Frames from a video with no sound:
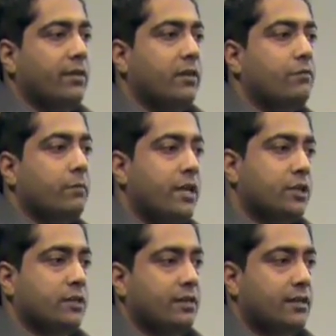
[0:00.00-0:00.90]
and the
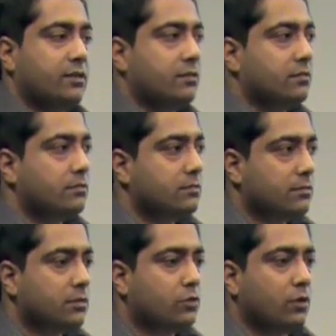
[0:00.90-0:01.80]
information that's
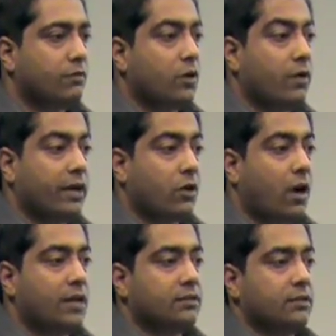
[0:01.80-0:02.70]
sort of going
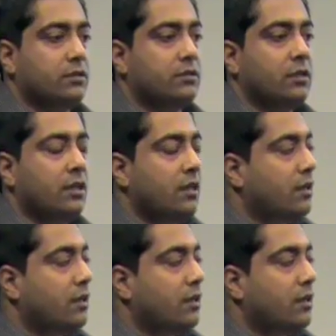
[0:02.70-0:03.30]
across this